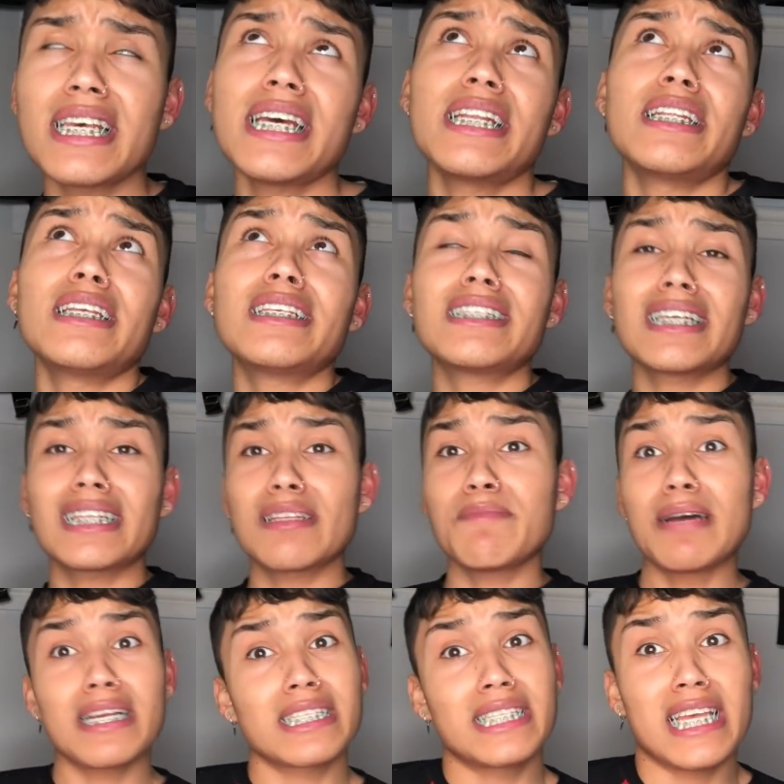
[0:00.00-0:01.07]
and it's like the
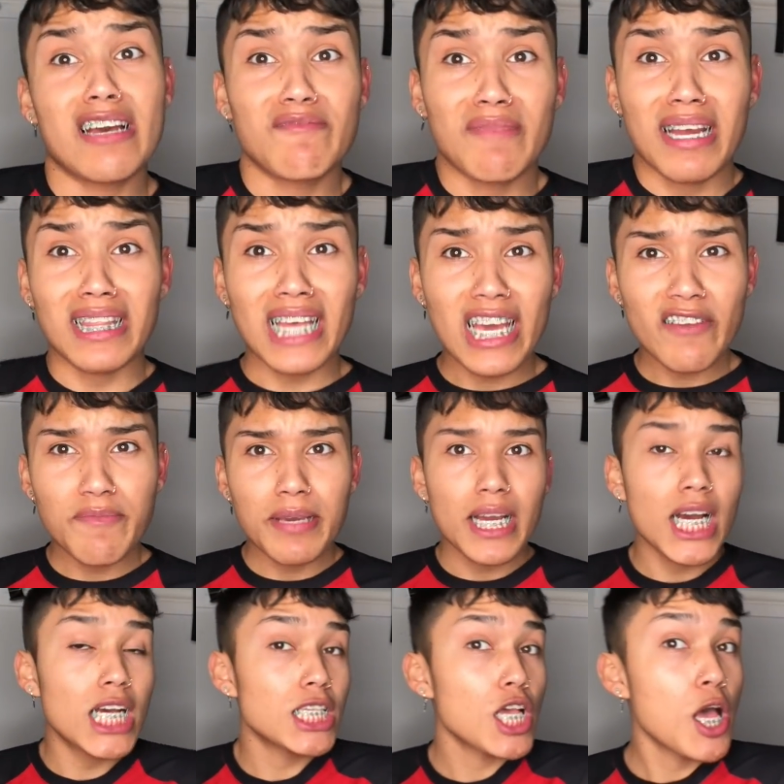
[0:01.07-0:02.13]
best day of my life
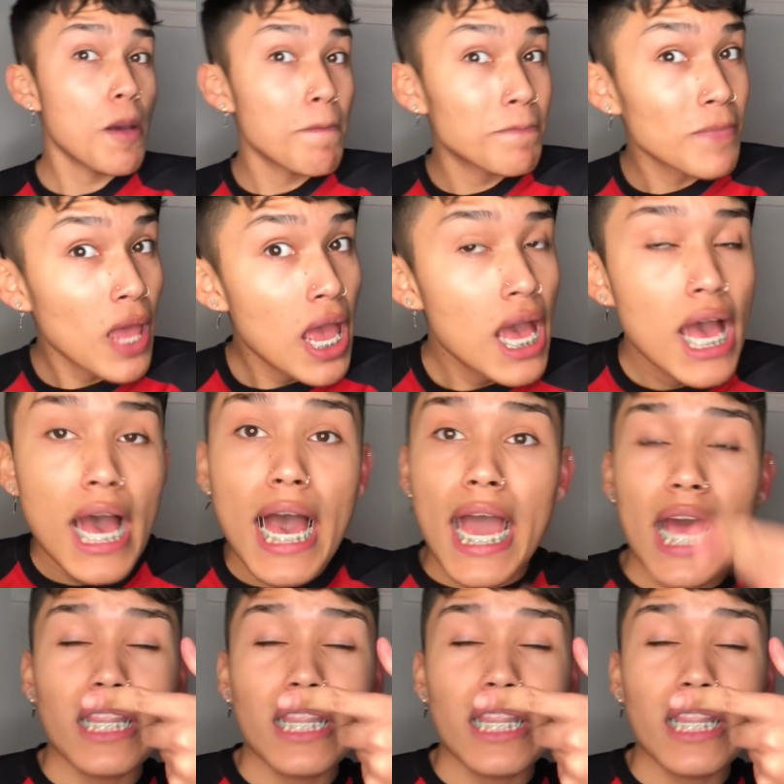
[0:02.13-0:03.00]
because I